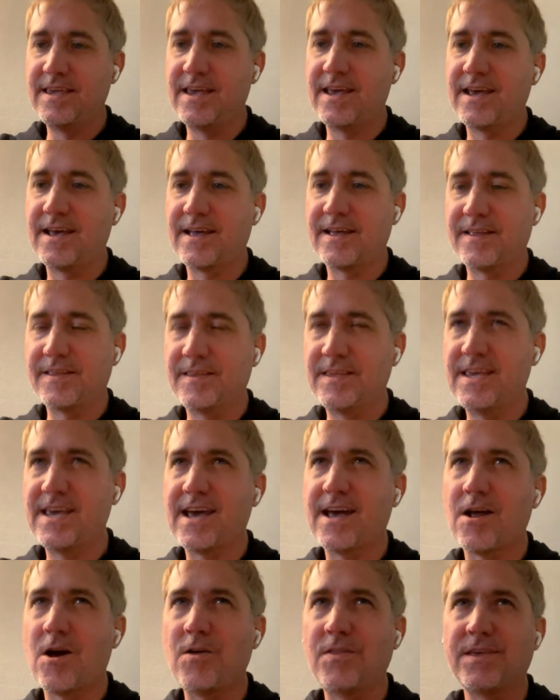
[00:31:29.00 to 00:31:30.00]
Yeah.
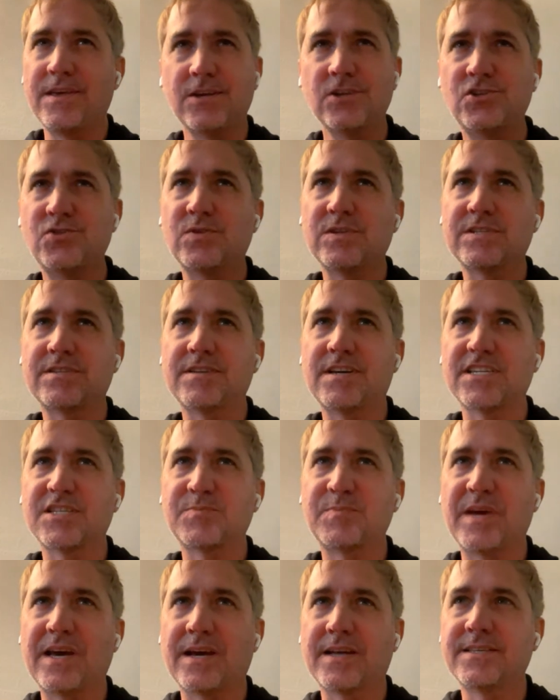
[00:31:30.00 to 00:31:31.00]
Yeah. All the usual
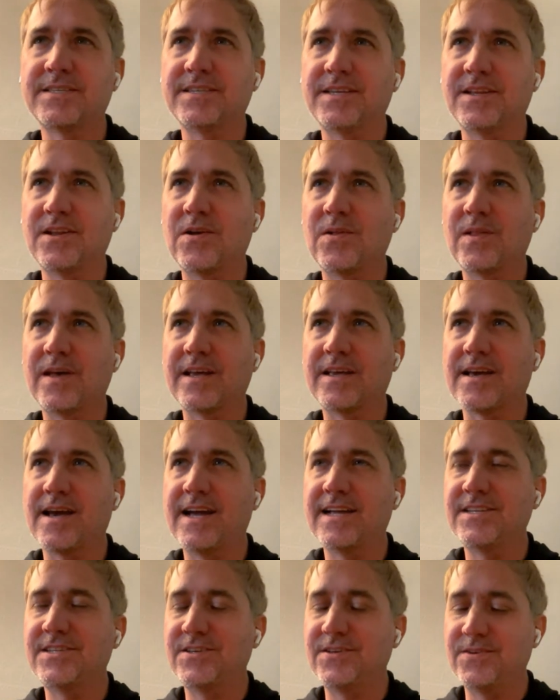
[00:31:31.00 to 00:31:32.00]
suspects, you know, like
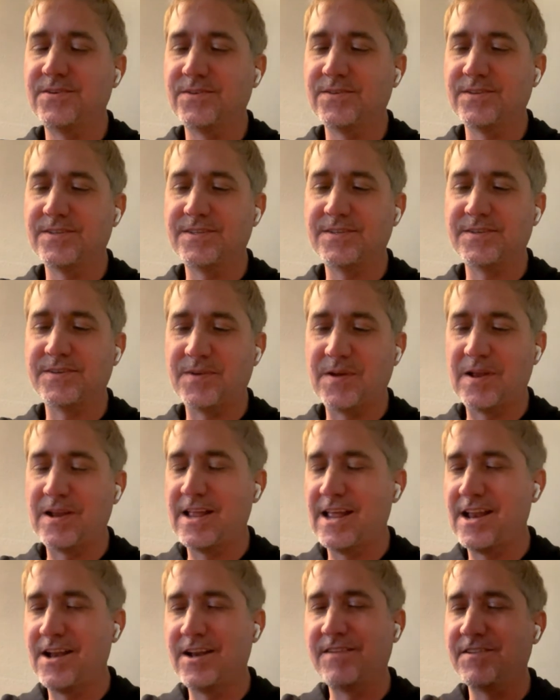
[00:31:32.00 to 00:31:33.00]
iTunes. Uh,
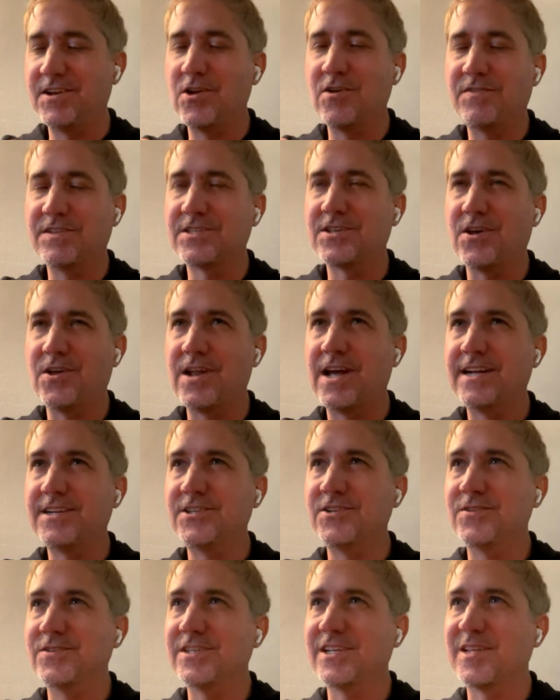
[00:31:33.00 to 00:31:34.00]
I don't even know if it's called
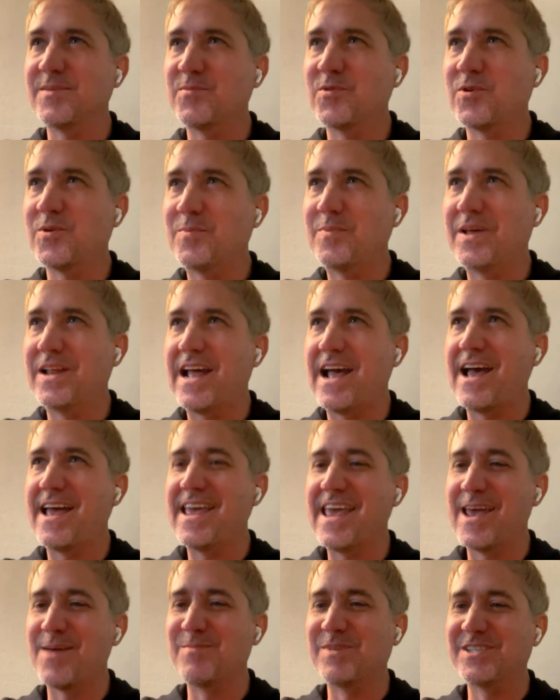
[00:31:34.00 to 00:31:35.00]
iTunes anymore, but
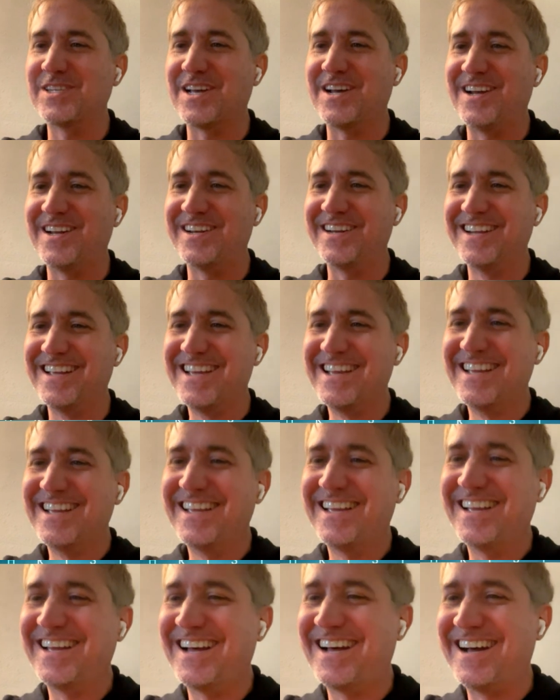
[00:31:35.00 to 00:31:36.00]
mm-hmm. Amazon,
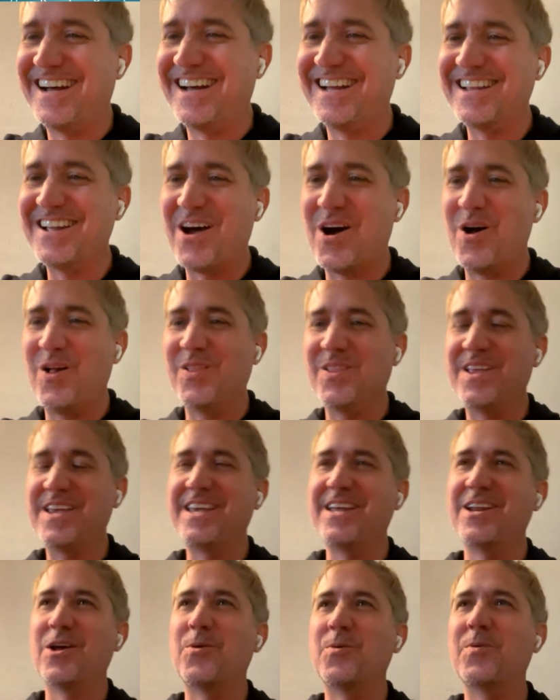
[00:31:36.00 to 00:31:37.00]
uh, all,
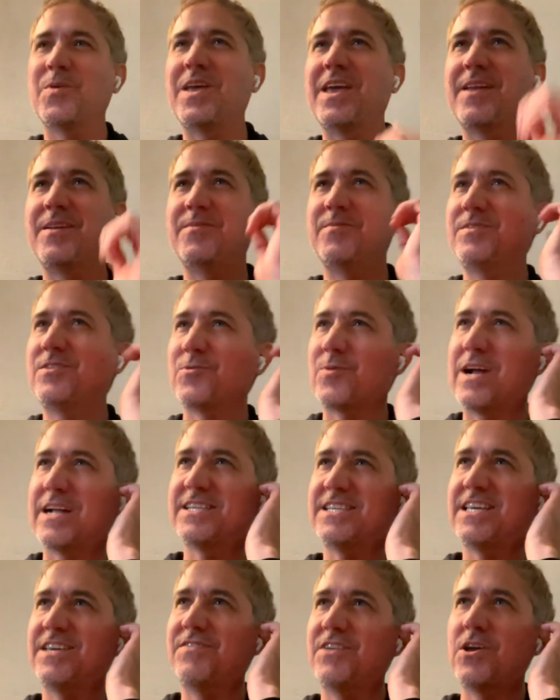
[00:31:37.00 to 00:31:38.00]
you know, in
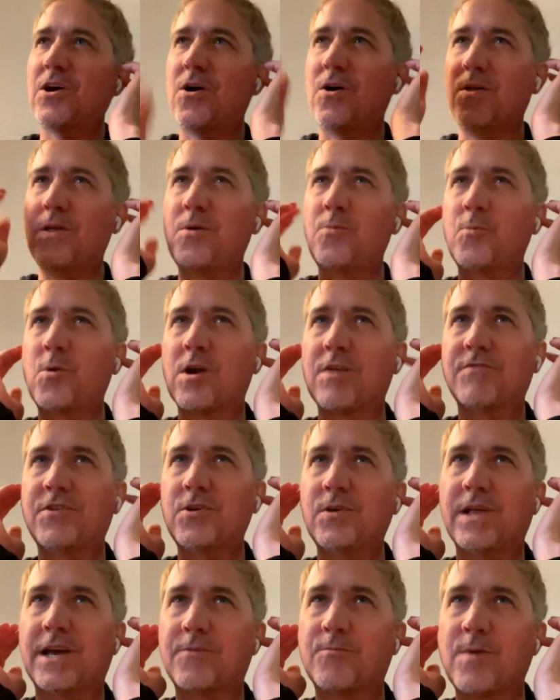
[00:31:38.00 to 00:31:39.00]
DirecTV, all wherever
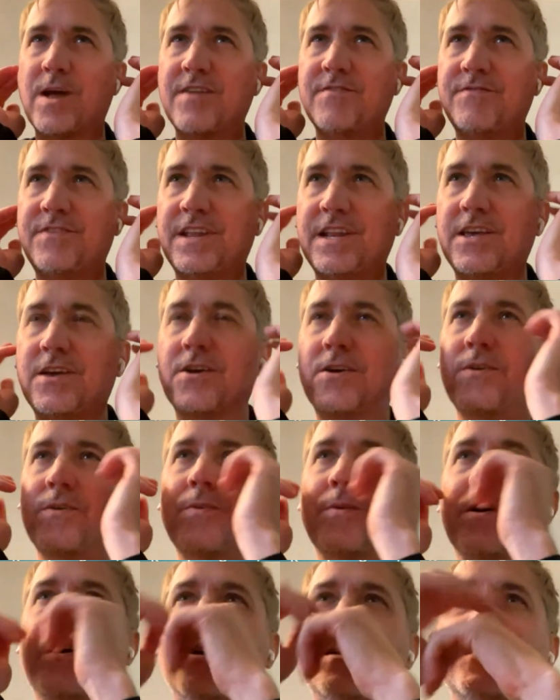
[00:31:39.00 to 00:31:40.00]
you like rent
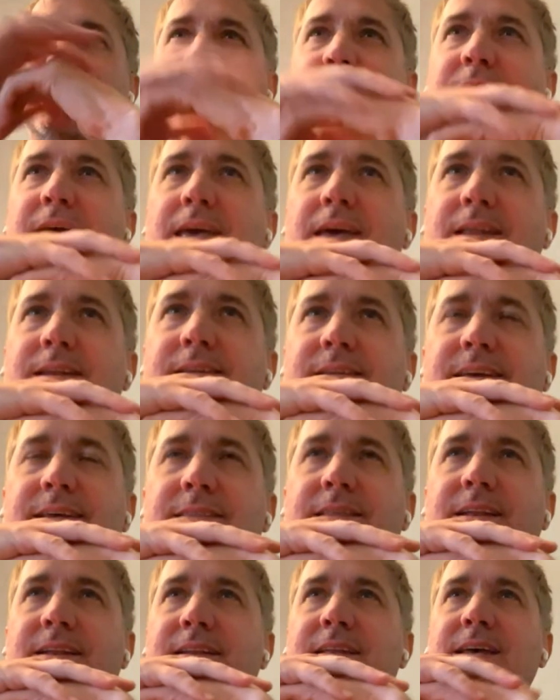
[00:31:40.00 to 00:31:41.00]
video on demand.
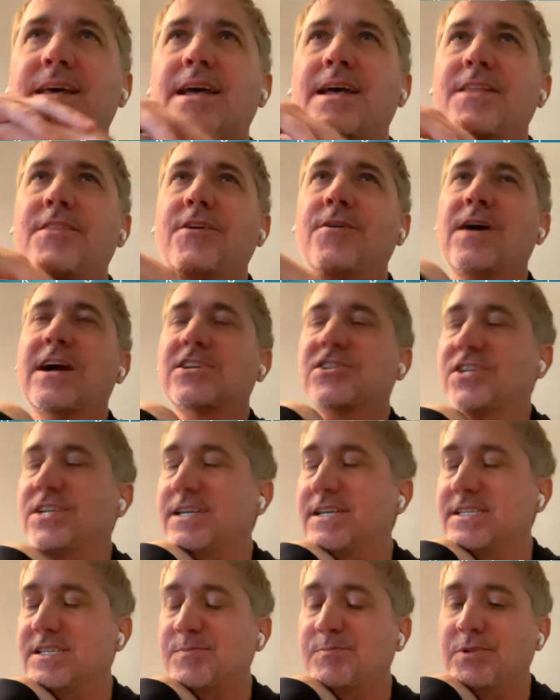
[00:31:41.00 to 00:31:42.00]
And then there
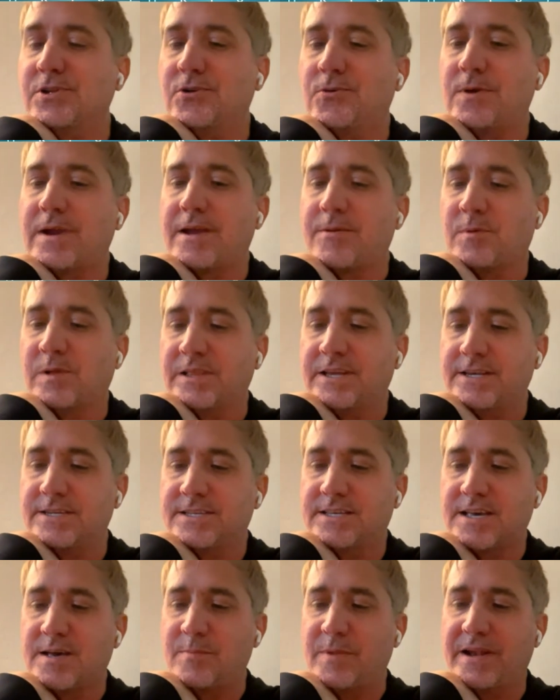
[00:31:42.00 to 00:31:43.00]
actually is a Blu ray
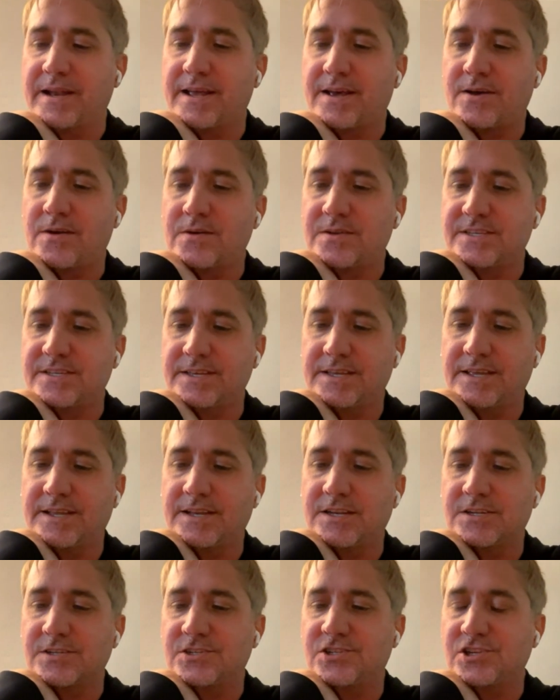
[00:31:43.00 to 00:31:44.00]
release coming out
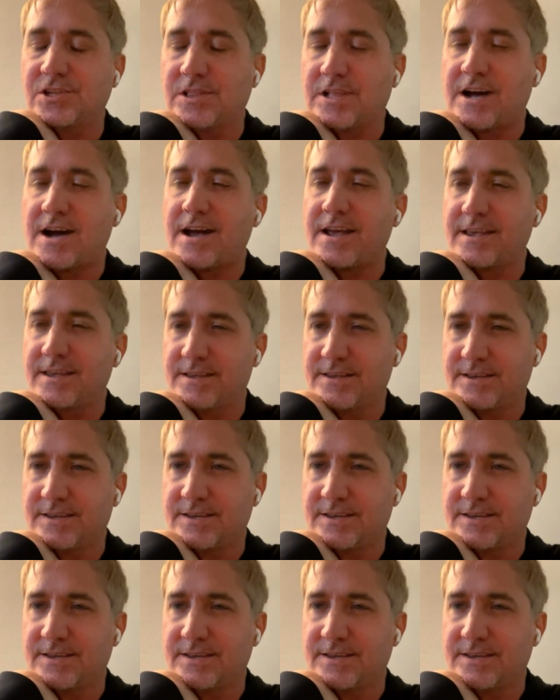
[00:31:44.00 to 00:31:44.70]
in July.